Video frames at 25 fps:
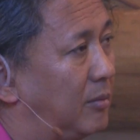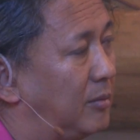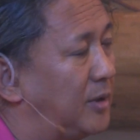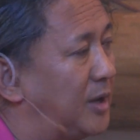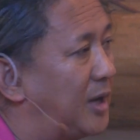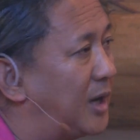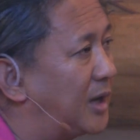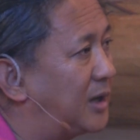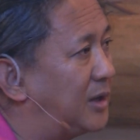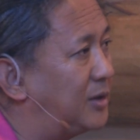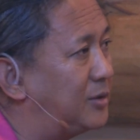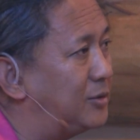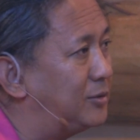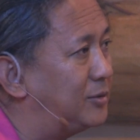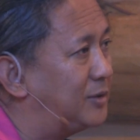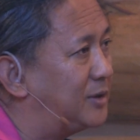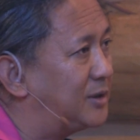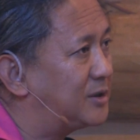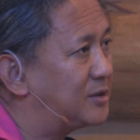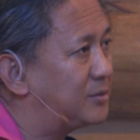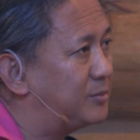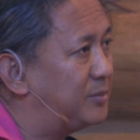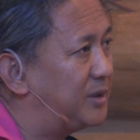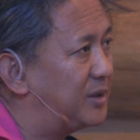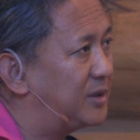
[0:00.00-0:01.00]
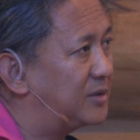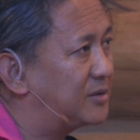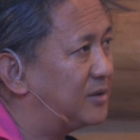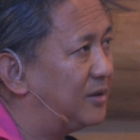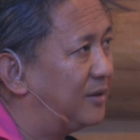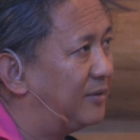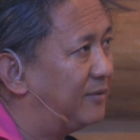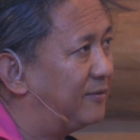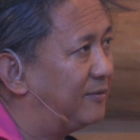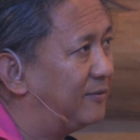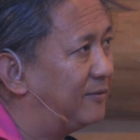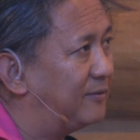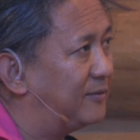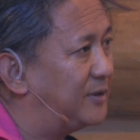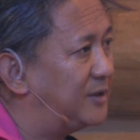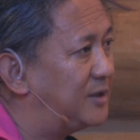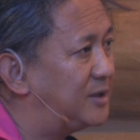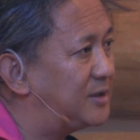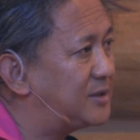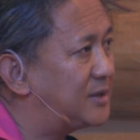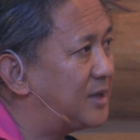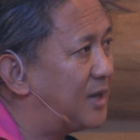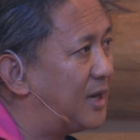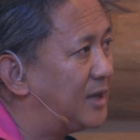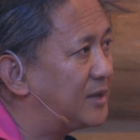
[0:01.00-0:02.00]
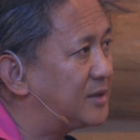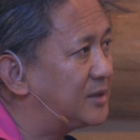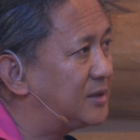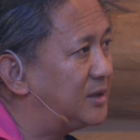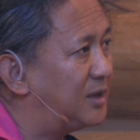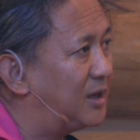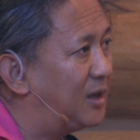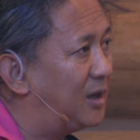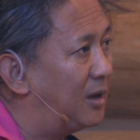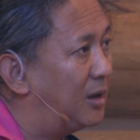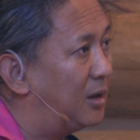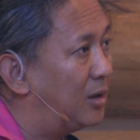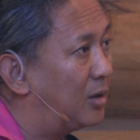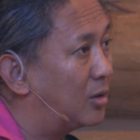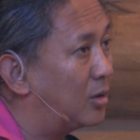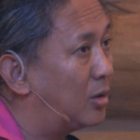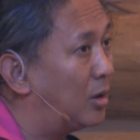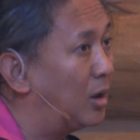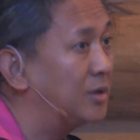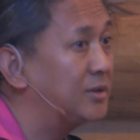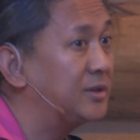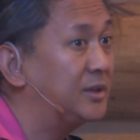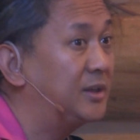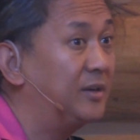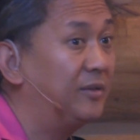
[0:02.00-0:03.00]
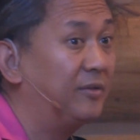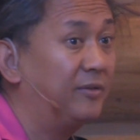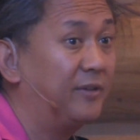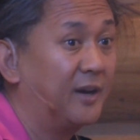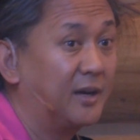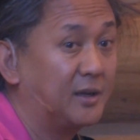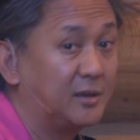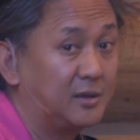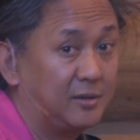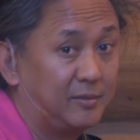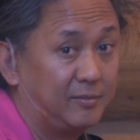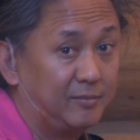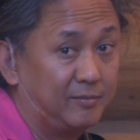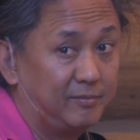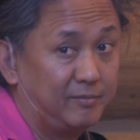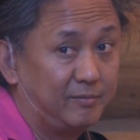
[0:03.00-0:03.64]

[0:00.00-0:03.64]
Nagarjuna speaks of this as a cause and effect.